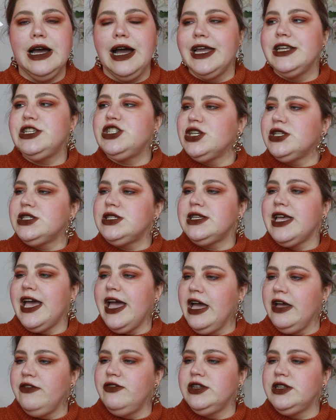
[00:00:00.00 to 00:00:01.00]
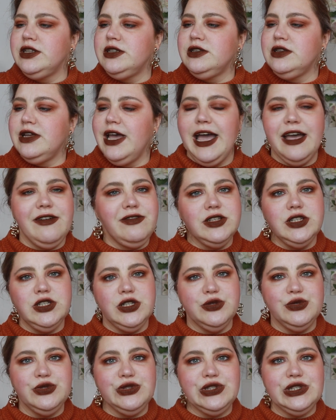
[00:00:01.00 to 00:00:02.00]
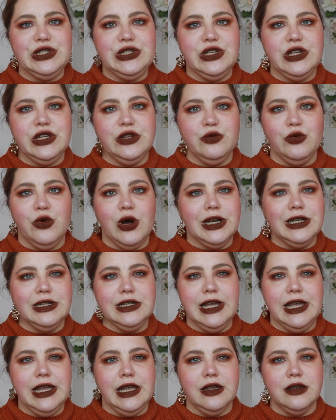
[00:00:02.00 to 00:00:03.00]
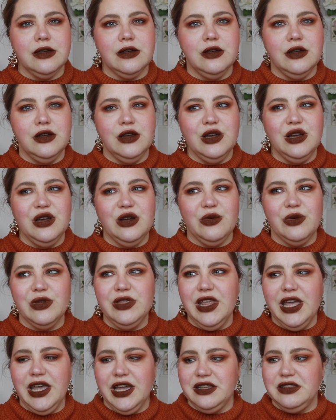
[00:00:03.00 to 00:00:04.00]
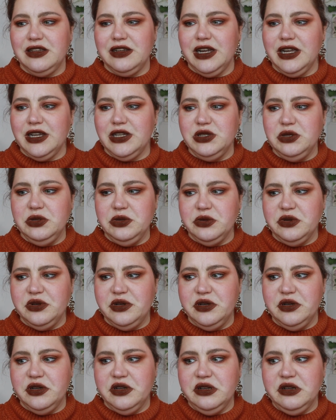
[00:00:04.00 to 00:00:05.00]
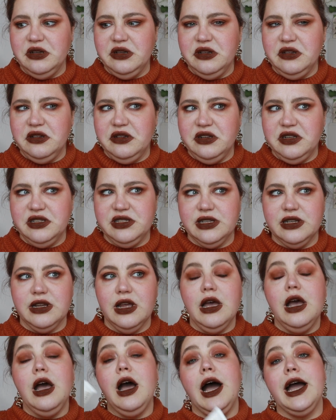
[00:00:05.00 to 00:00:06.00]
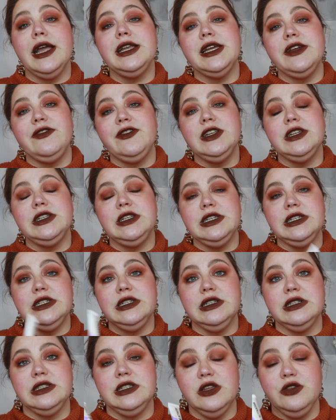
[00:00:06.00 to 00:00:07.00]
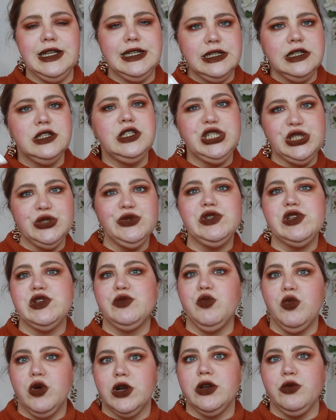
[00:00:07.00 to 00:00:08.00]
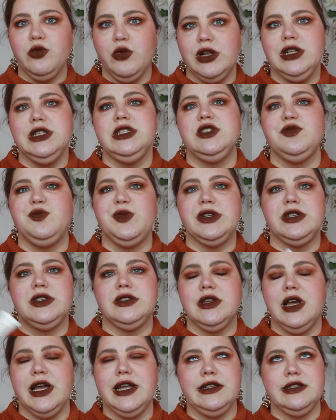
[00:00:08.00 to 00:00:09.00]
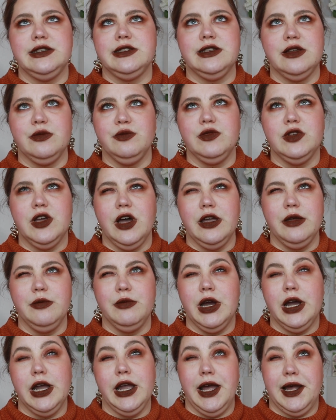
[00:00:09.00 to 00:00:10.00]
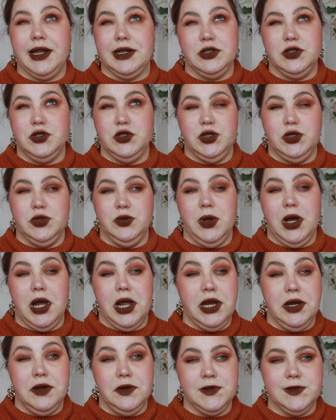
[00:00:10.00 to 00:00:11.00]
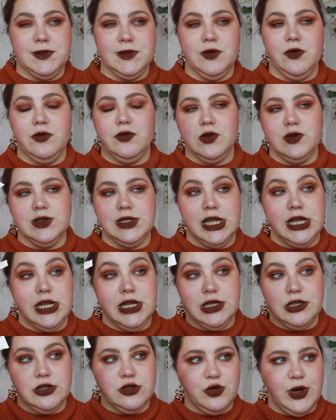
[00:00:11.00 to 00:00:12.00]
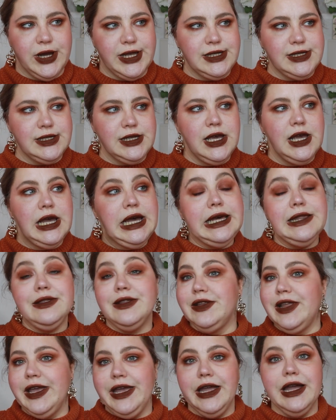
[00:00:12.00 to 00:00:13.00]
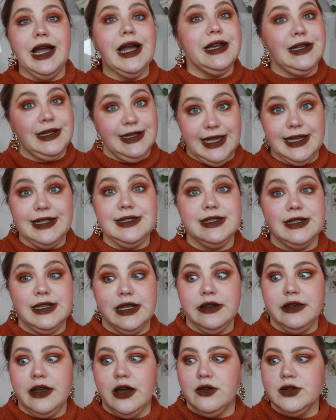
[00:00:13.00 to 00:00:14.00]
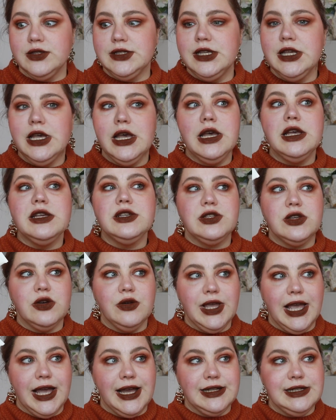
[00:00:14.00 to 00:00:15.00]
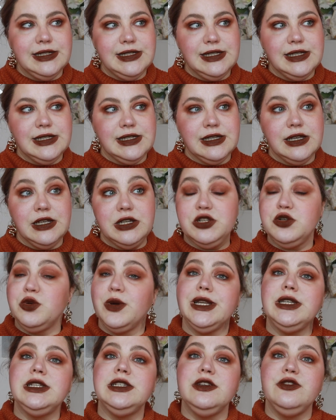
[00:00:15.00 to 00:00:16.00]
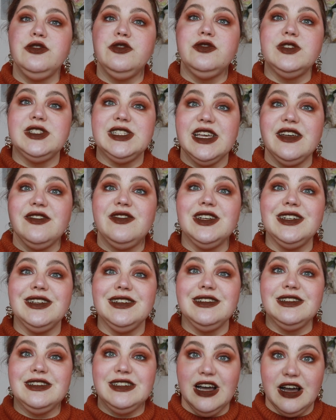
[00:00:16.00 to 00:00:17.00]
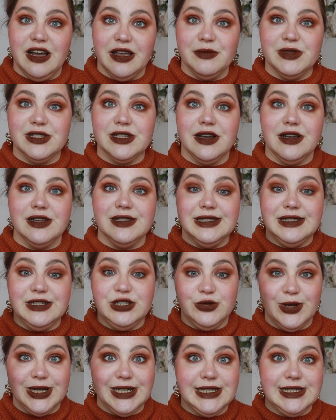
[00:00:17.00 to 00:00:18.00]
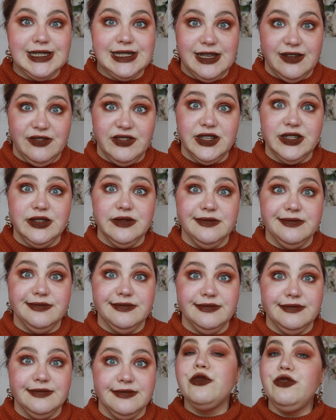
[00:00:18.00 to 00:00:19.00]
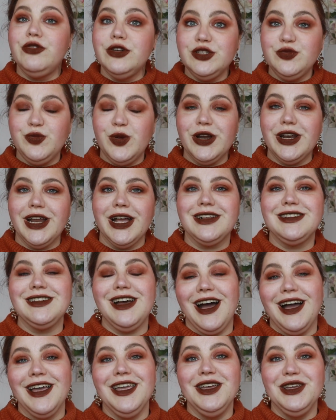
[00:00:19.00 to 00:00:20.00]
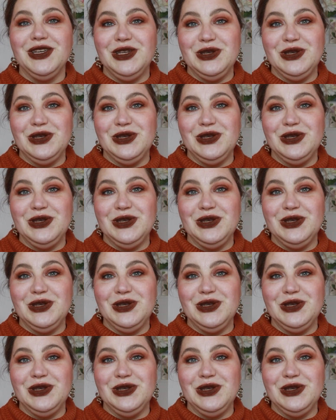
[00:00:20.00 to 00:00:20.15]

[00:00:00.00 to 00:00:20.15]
I just haven't used it in one day. What the heck did I do? Listen, I didn't use it more than once, but at some time I had 2 eye looks, so of course I need it twice the day, and yes, that counts. So yeah, this is a 27 times, guys. 27. The first product I